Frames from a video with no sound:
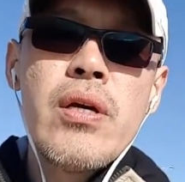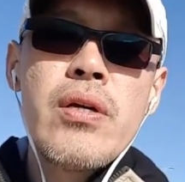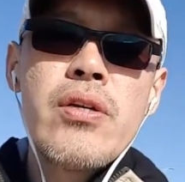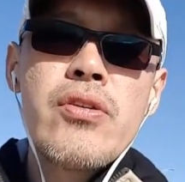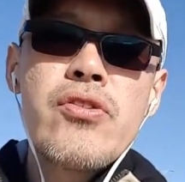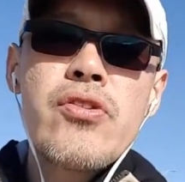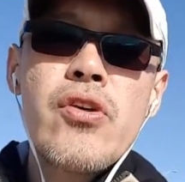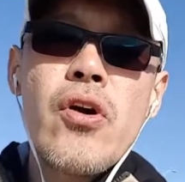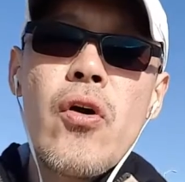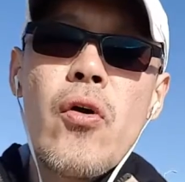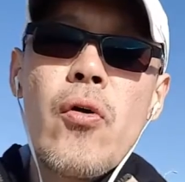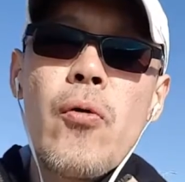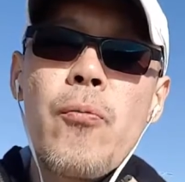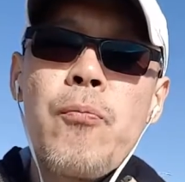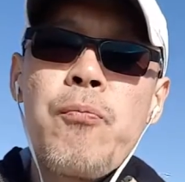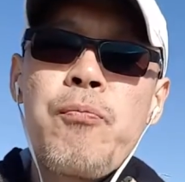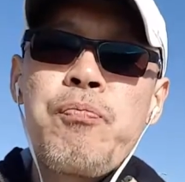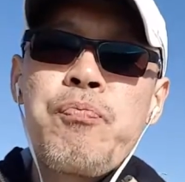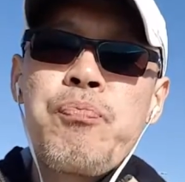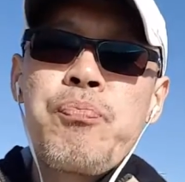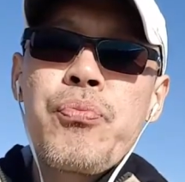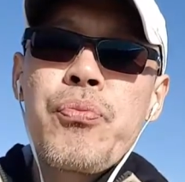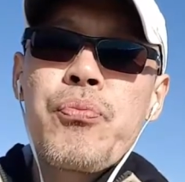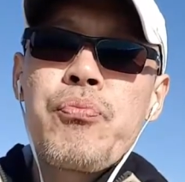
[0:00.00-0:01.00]
So
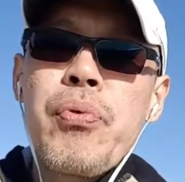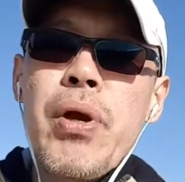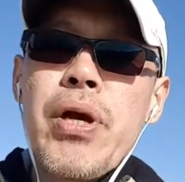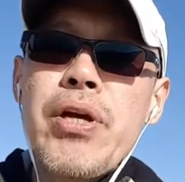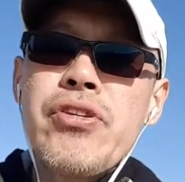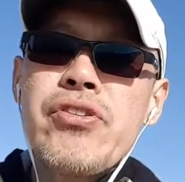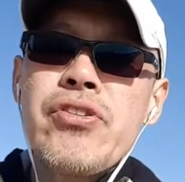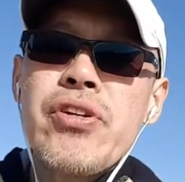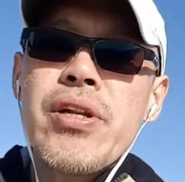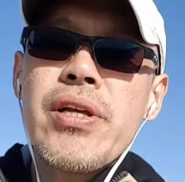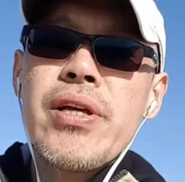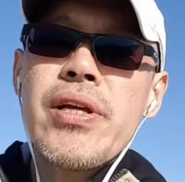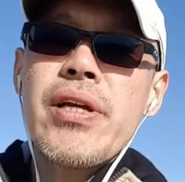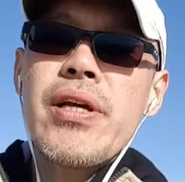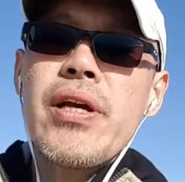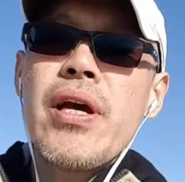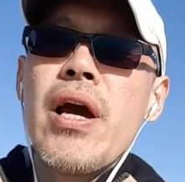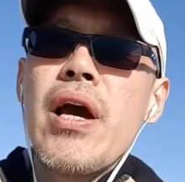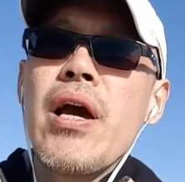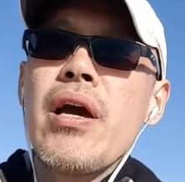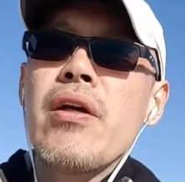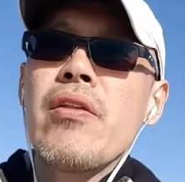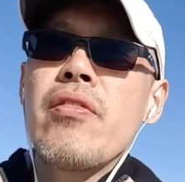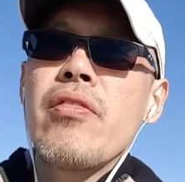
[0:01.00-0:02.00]

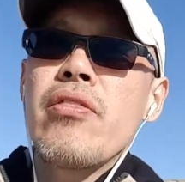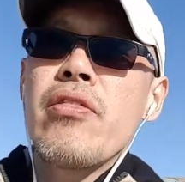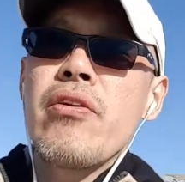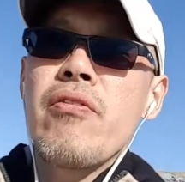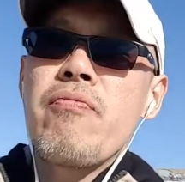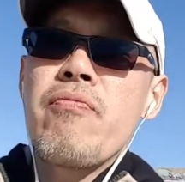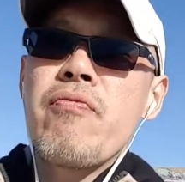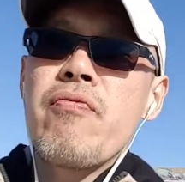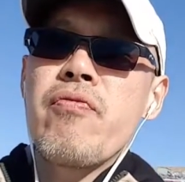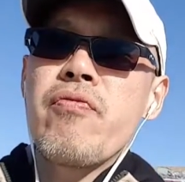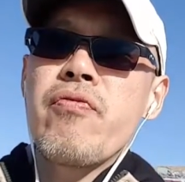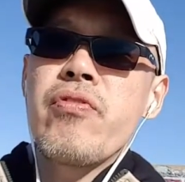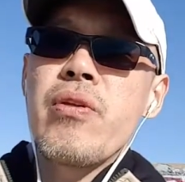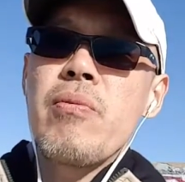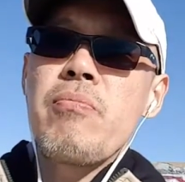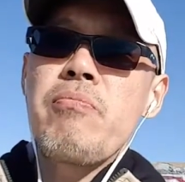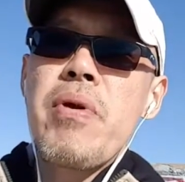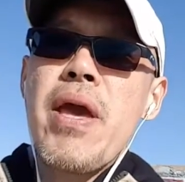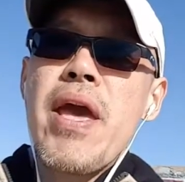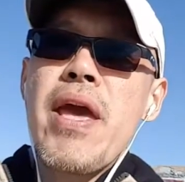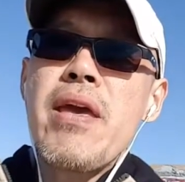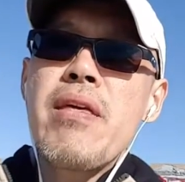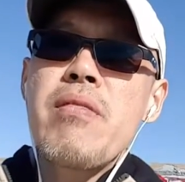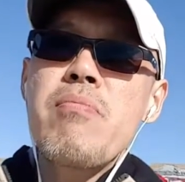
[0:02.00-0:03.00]
basically, the
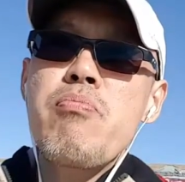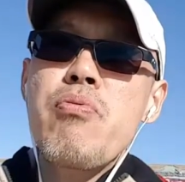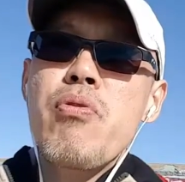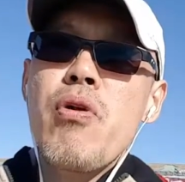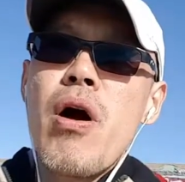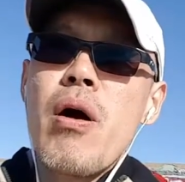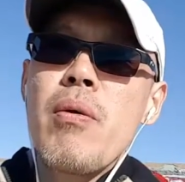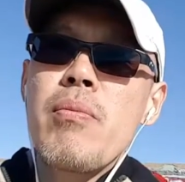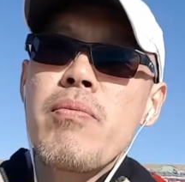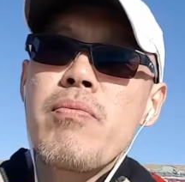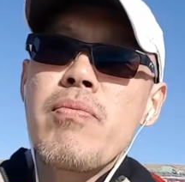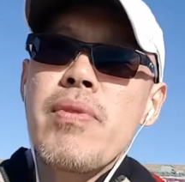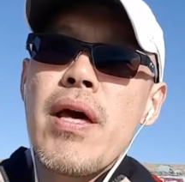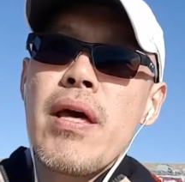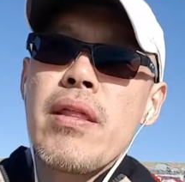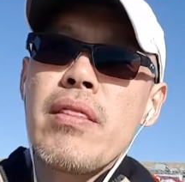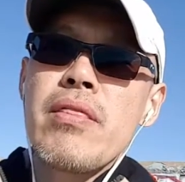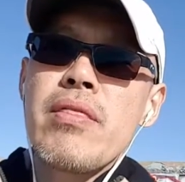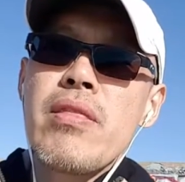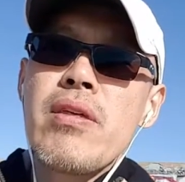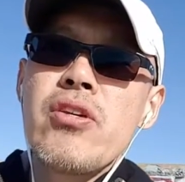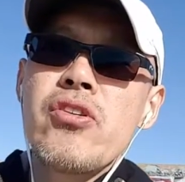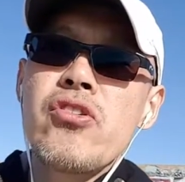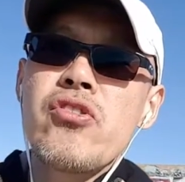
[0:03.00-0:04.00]
main problem
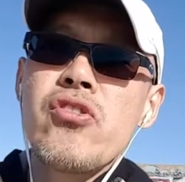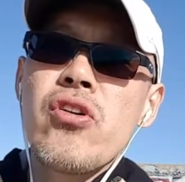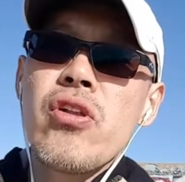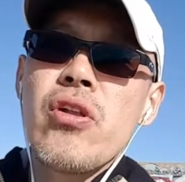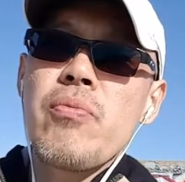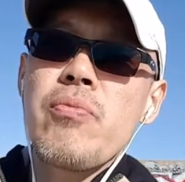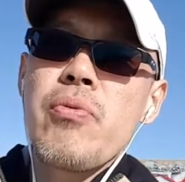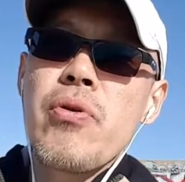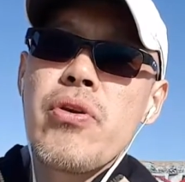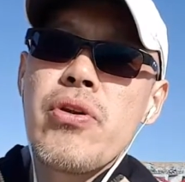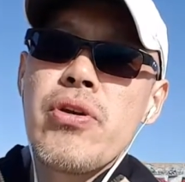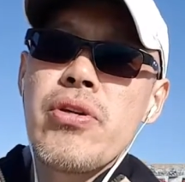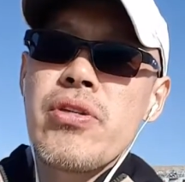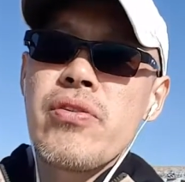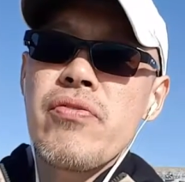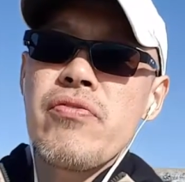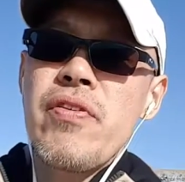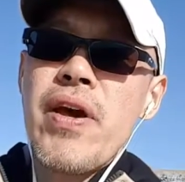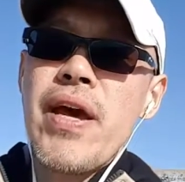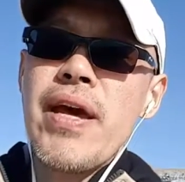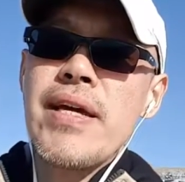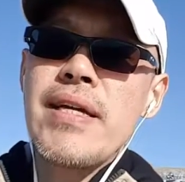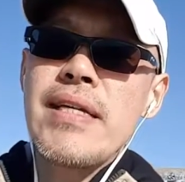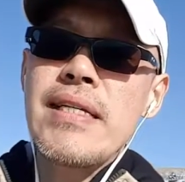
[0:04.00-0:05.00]
that these solopreneurs
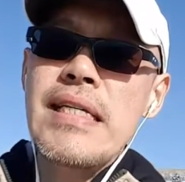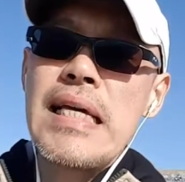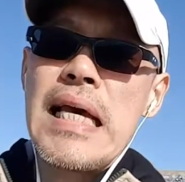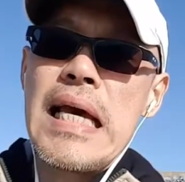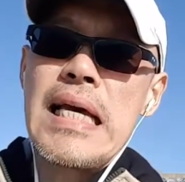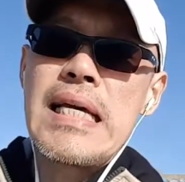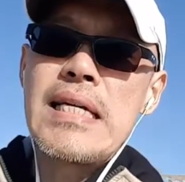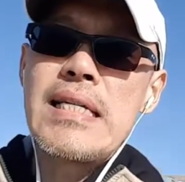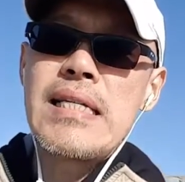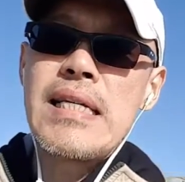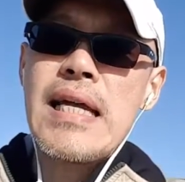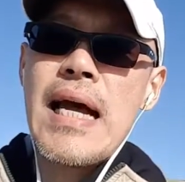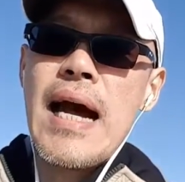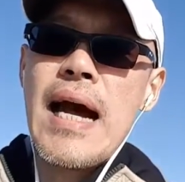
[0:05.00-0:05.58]
face is